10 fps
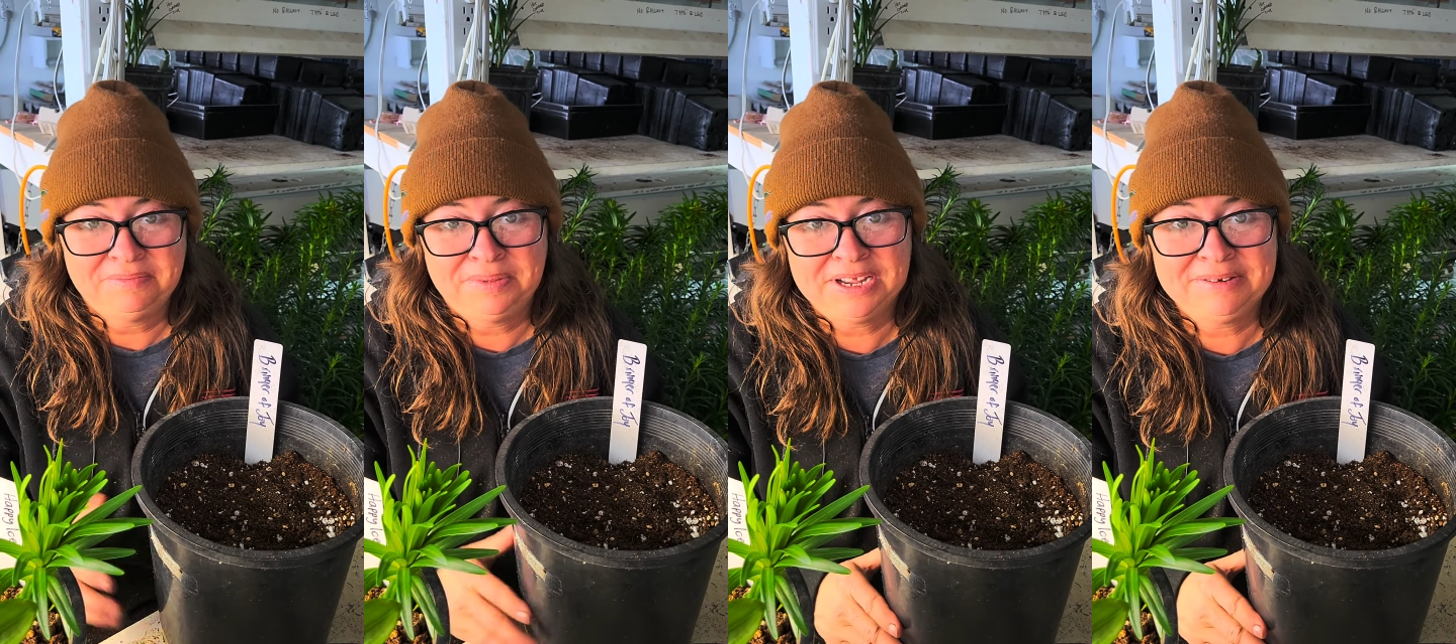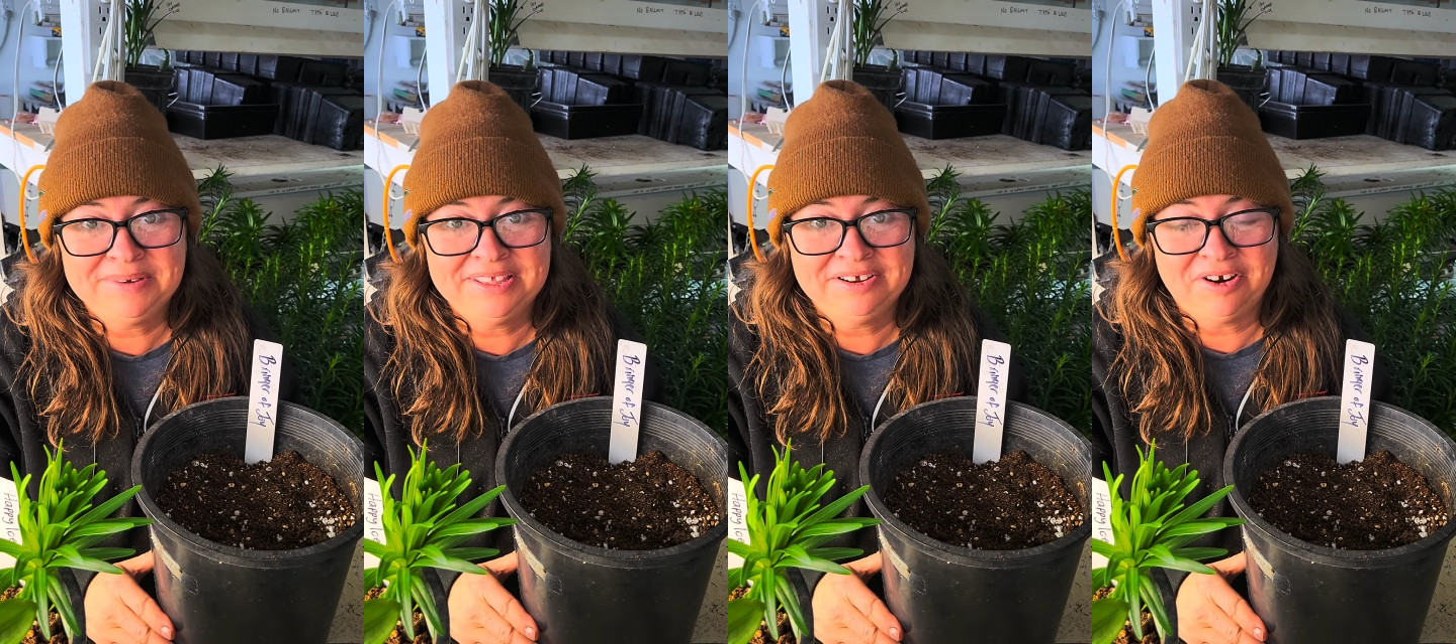plunk them
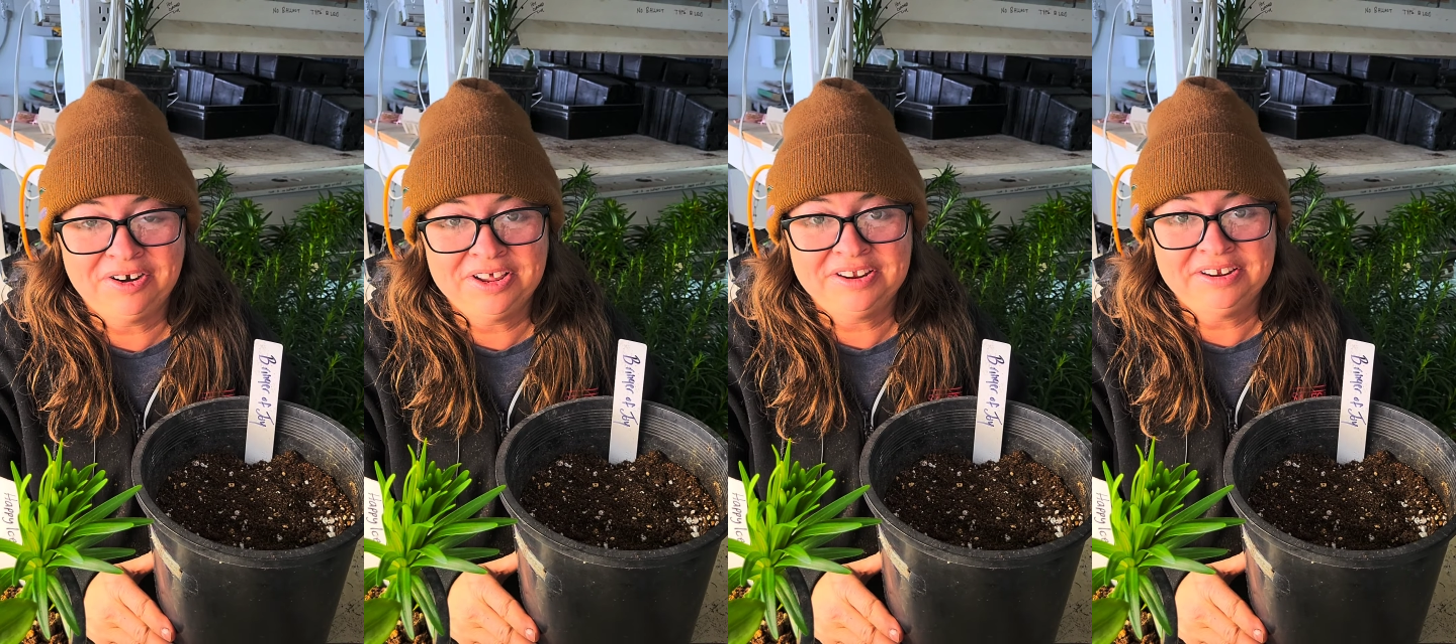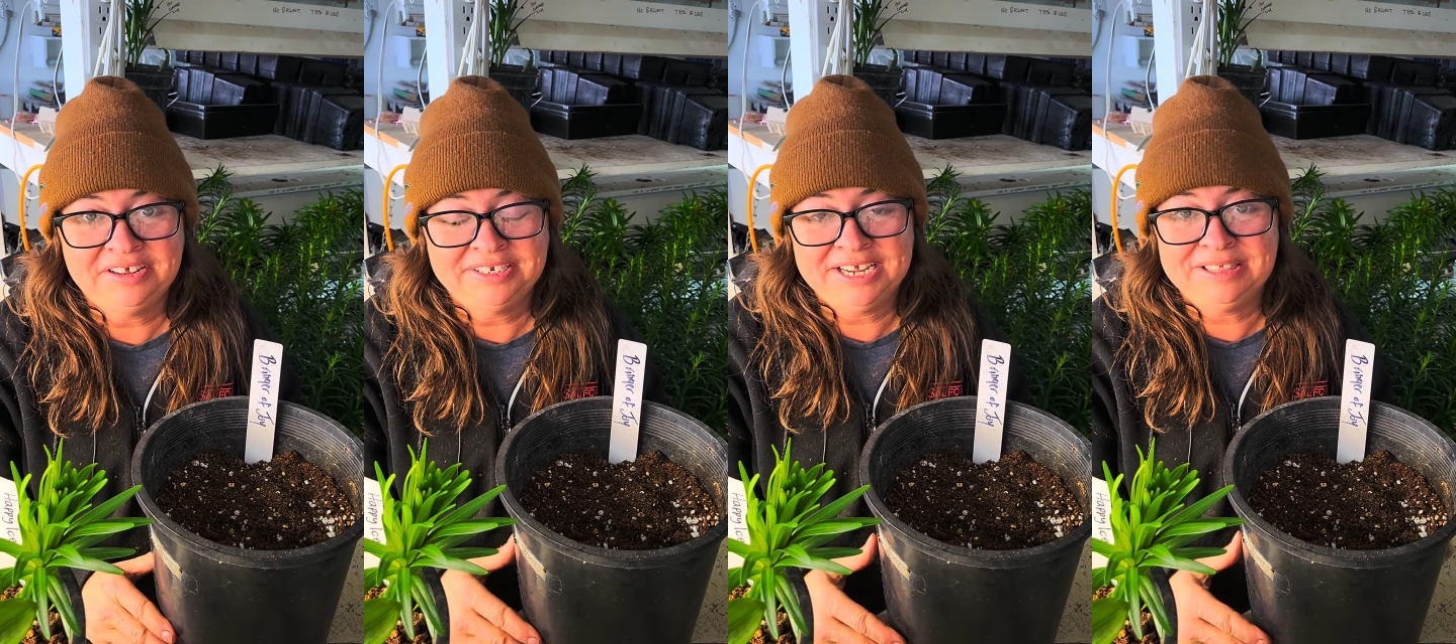in the garden,
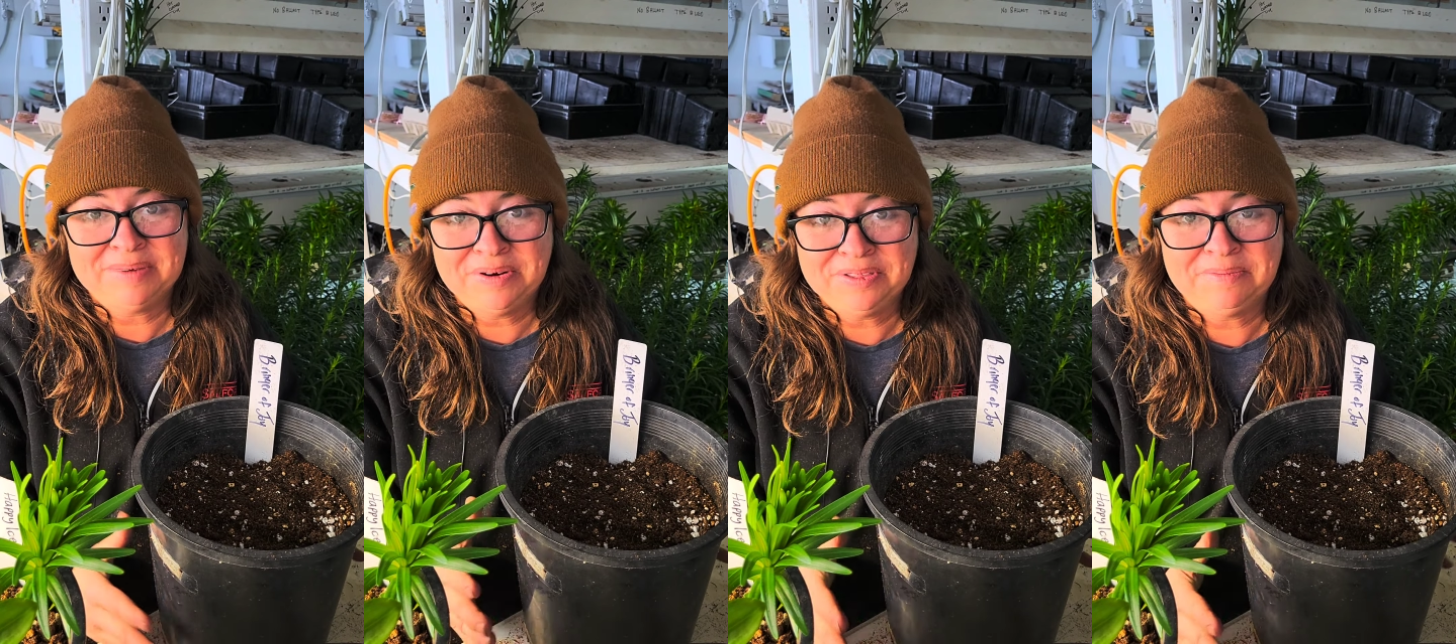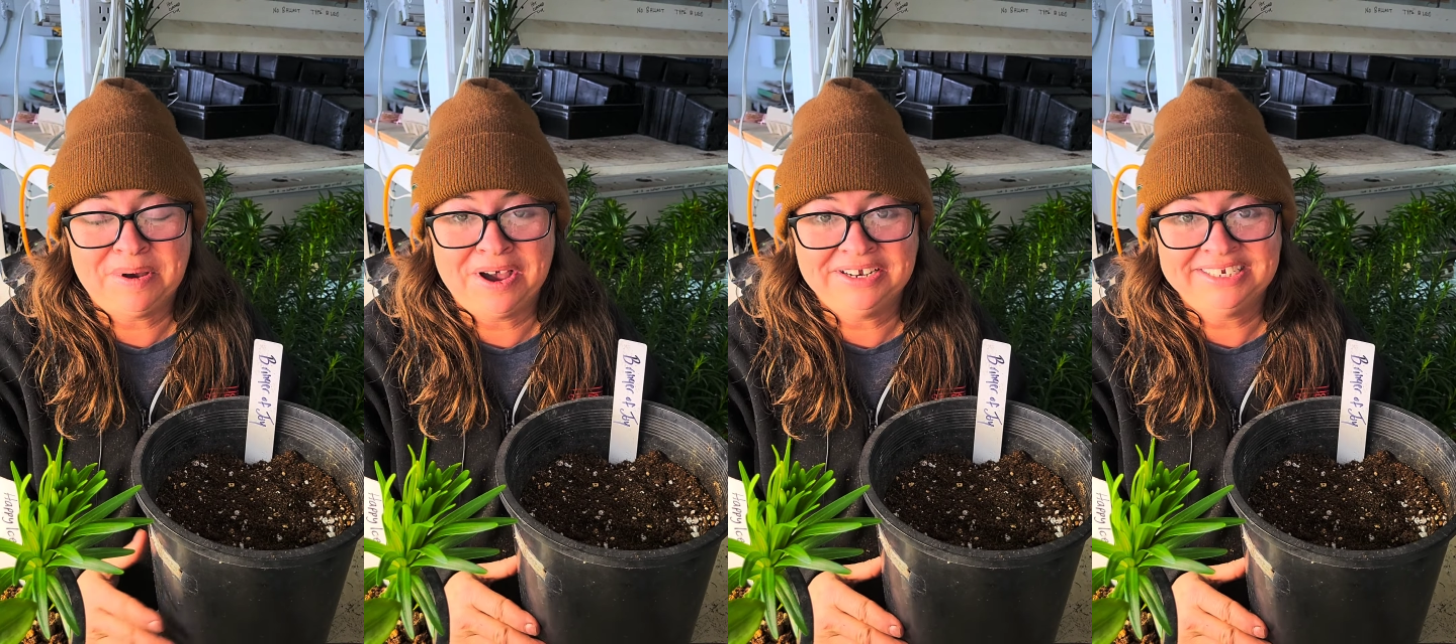take them out of the
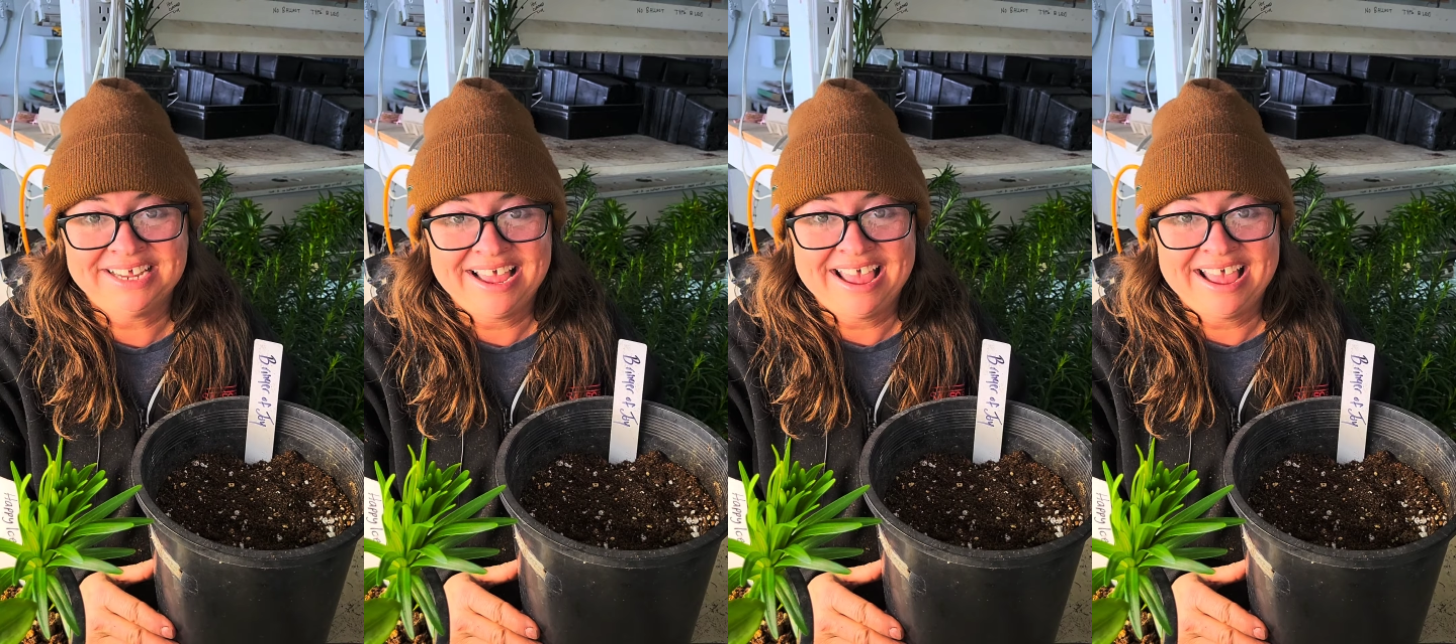pot,